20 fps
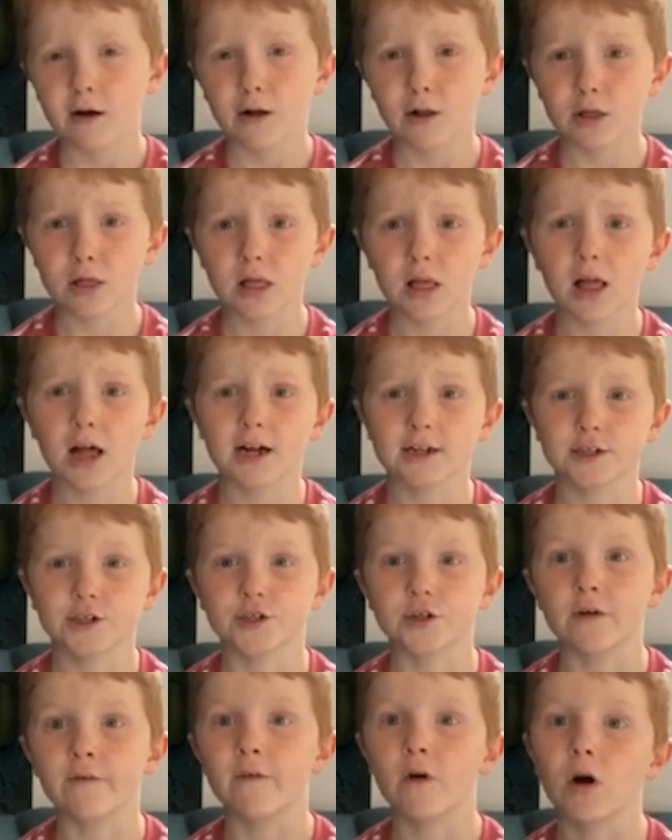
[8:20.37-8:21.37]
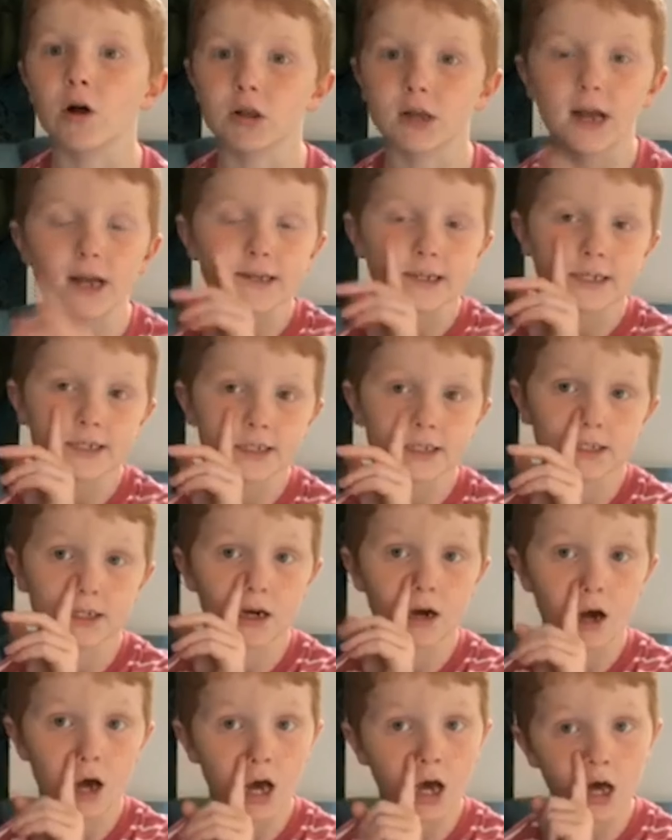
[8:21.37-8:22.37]
last of all, getting to
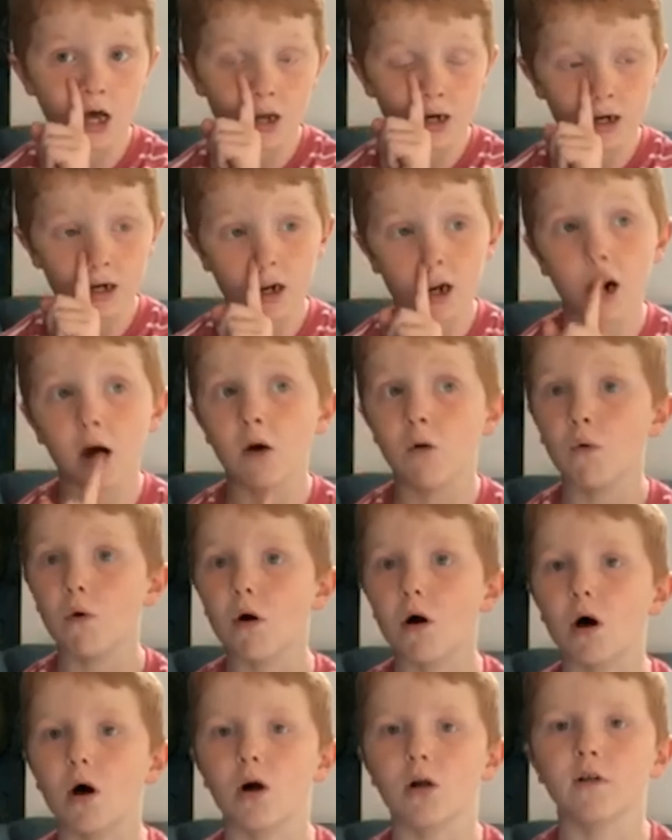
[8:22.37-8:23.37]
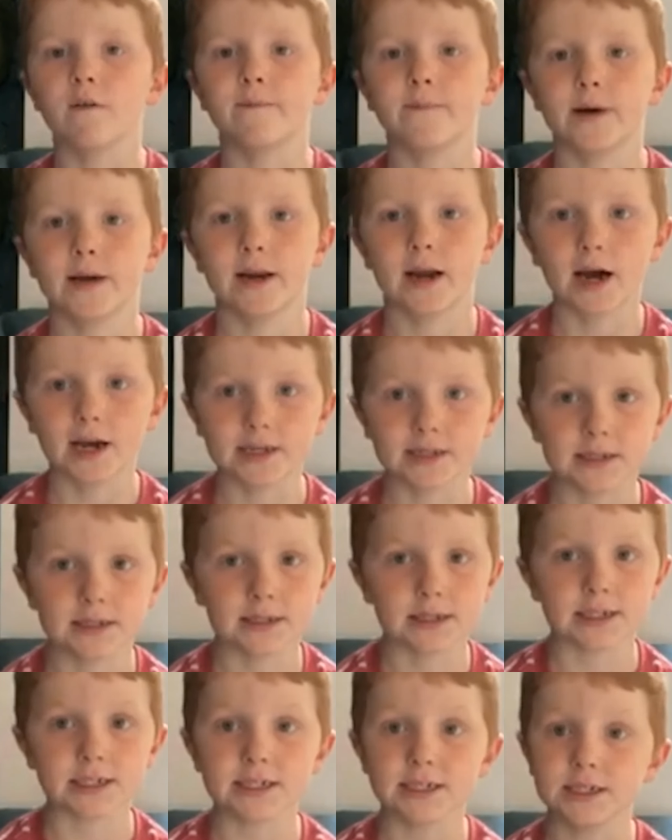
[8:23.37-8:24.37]
know all of my nice
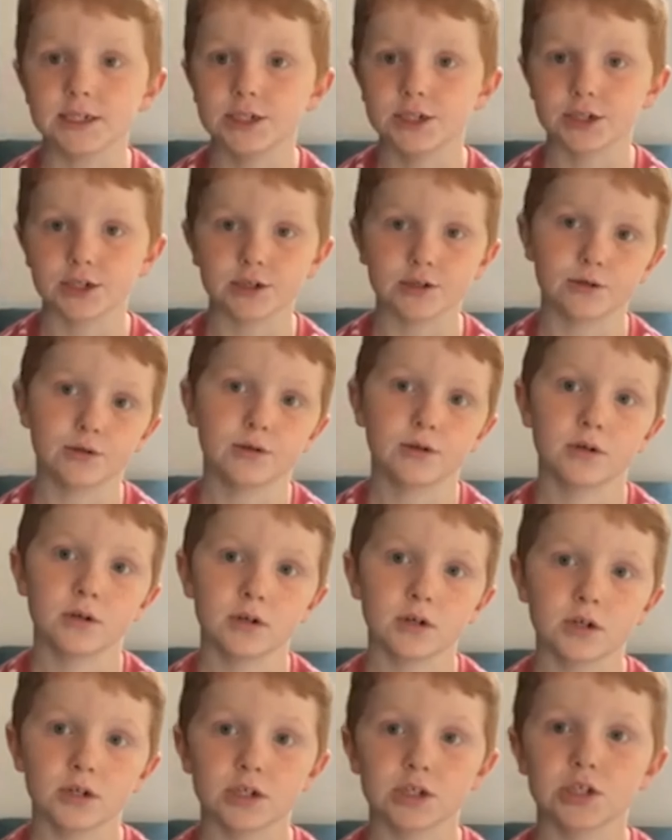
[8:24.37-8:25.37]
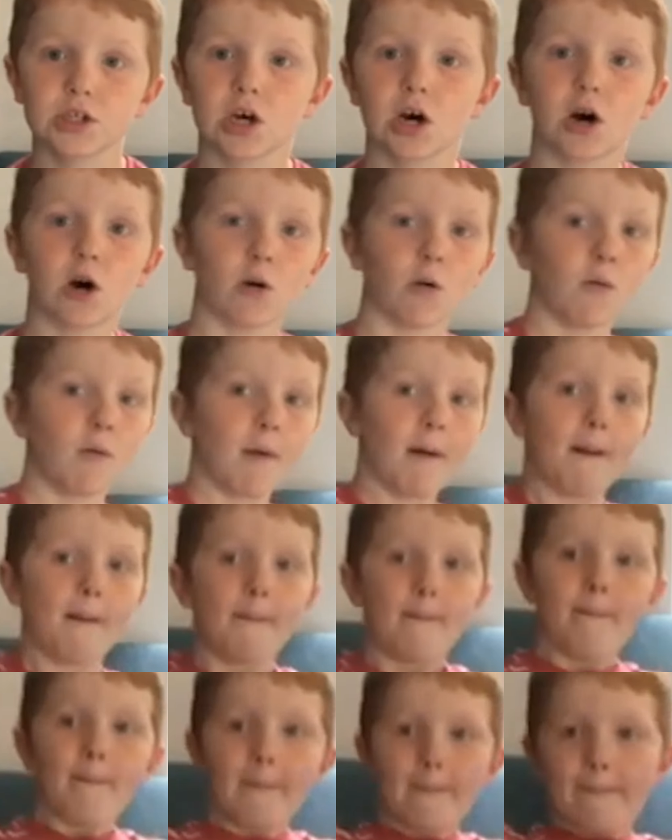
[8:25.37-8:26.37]
teachers. So,
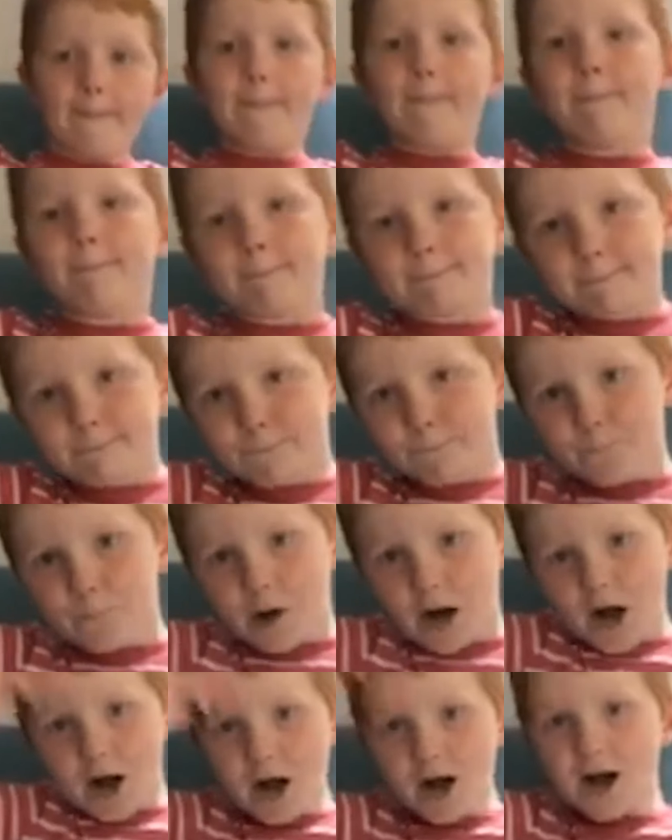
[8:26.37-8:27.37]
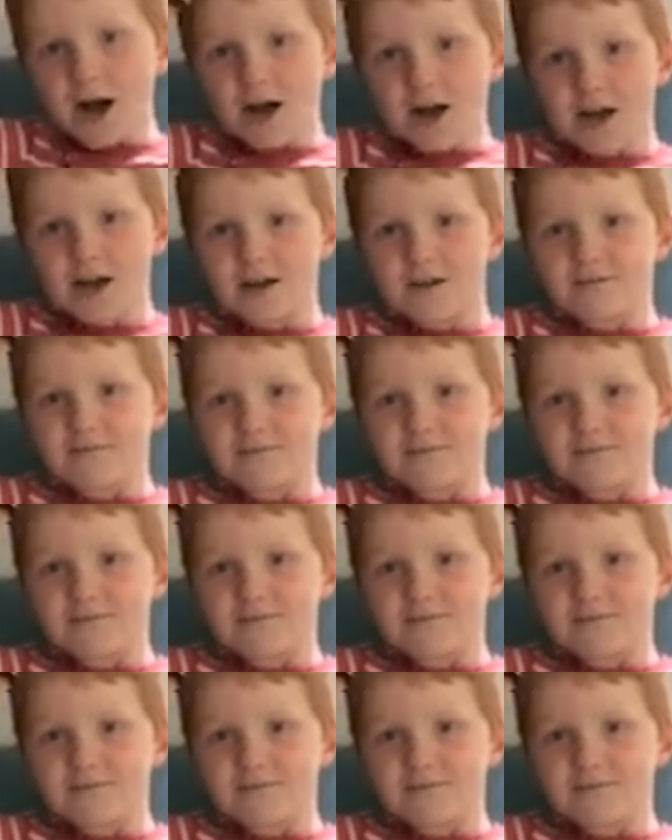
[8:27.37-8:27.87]
bye!